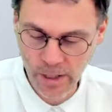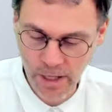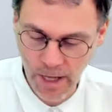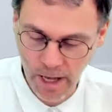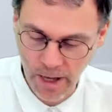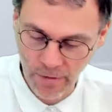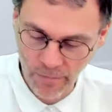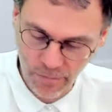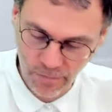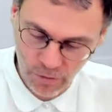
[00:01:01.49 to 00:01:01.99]

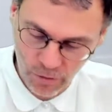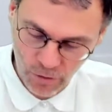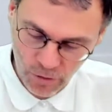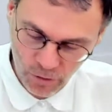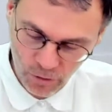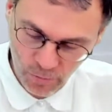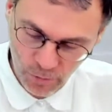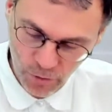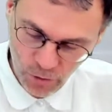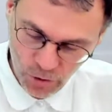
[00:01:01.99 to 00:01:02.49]
have a
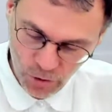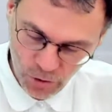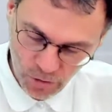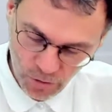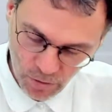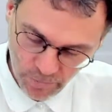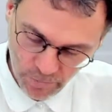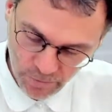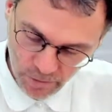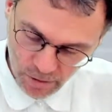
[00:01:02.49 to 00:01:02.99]
contribution
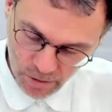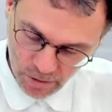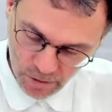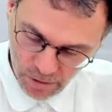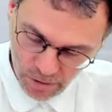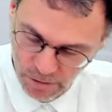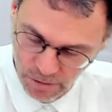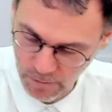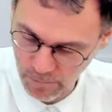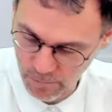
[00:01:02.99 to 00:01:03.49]
of a
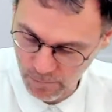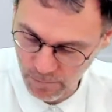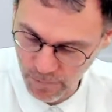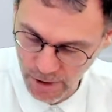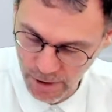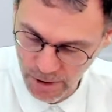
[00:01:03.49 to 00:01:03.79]
big